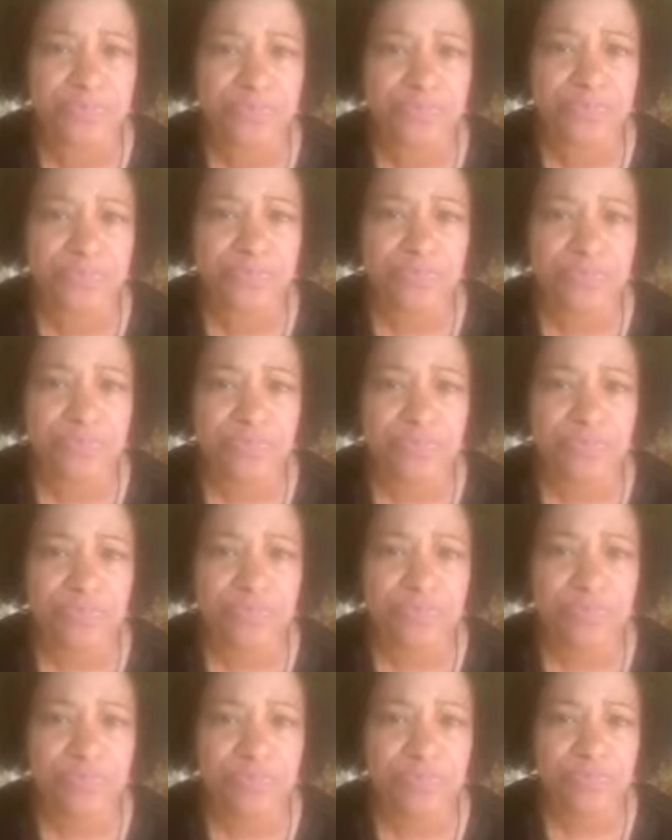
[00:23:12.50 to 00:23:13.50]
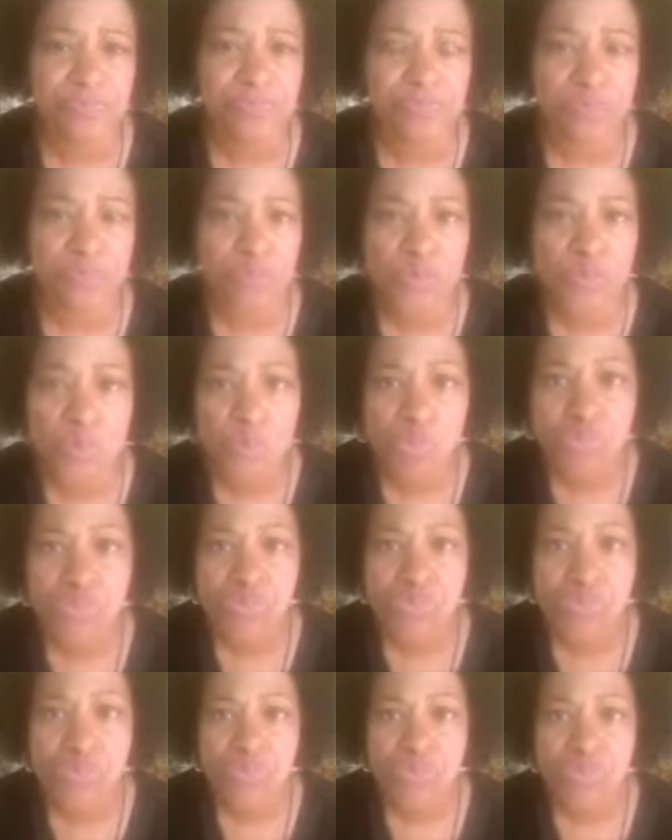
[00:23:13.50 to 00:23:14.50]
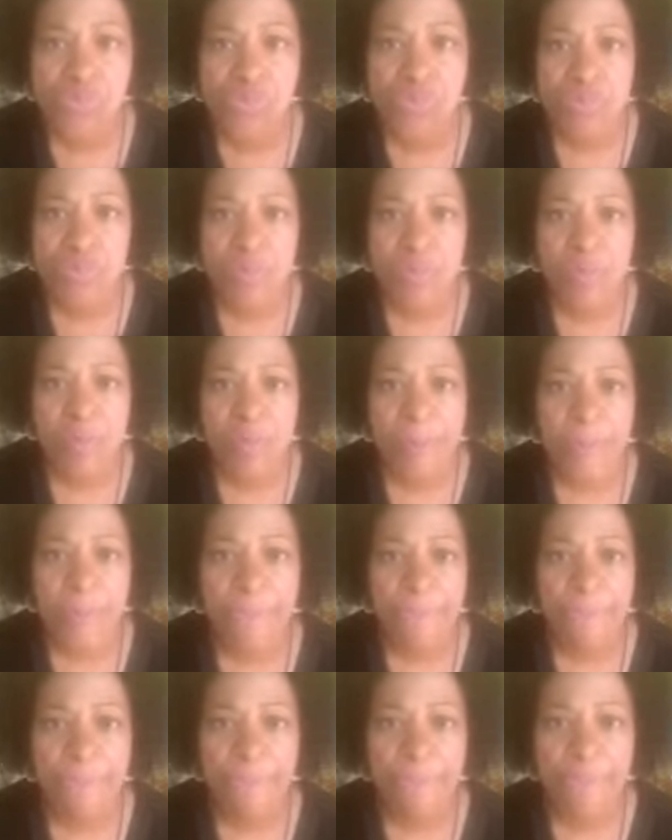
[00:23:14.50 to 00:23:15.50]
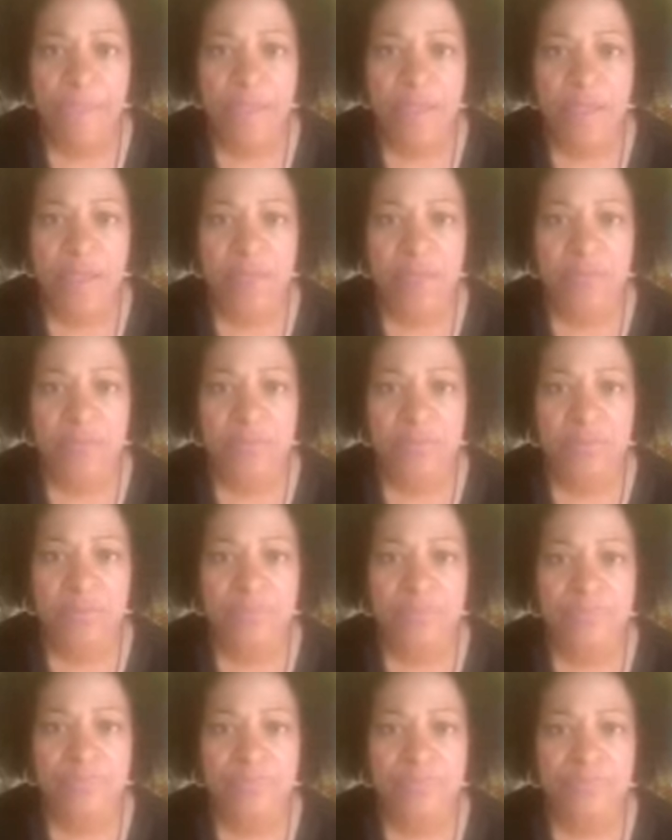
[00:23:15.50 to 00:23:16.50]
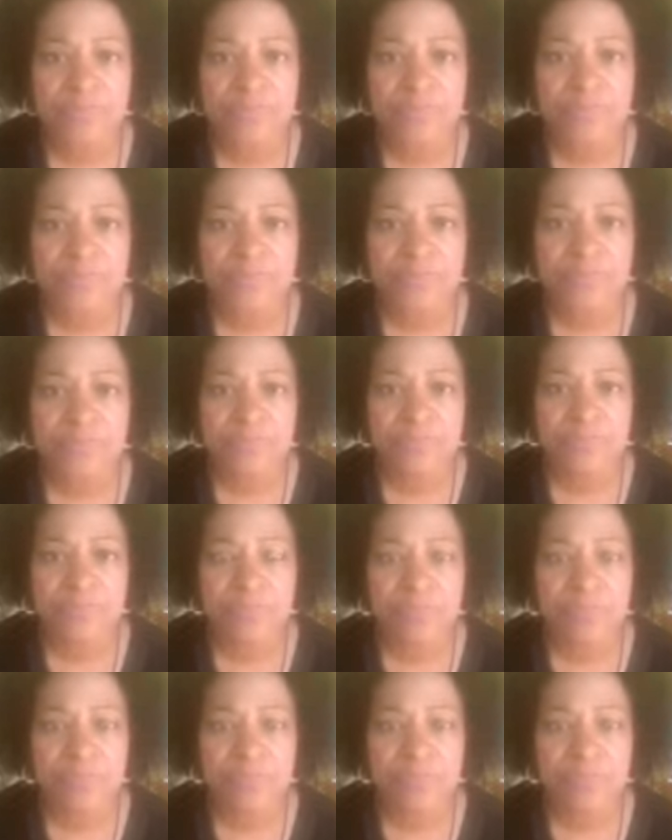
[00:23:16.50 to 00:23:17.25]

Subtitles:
(not speaking)